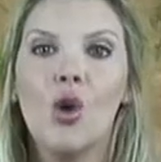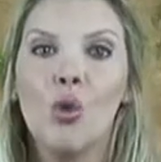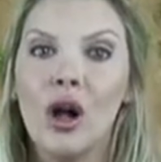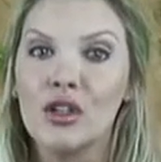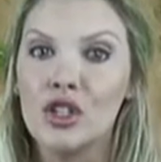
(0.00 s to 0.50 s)

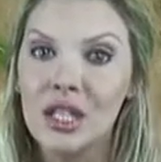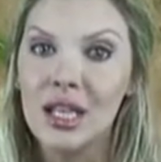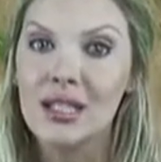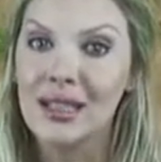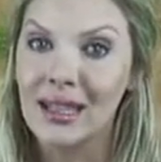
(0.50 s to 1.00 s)
while
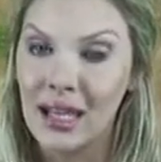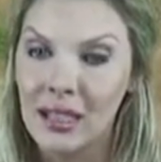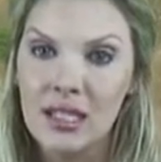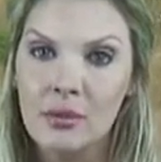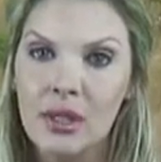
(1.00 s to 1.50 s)
she has a leg
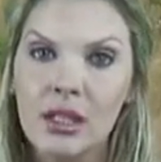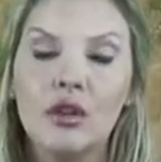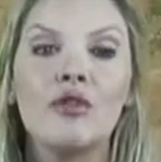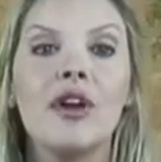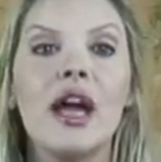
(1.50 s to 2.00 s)
disability
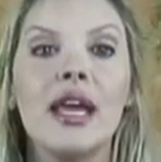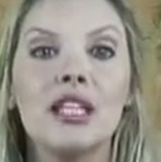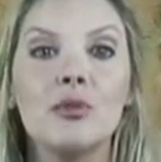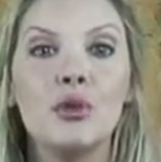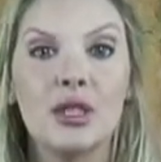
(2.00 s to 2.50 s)
of
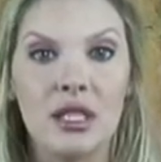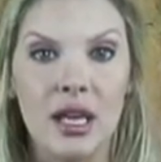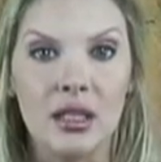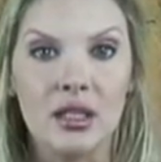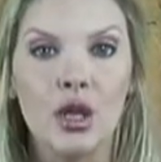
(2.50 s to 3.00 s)

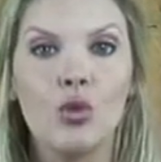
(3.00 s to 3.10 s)
80%,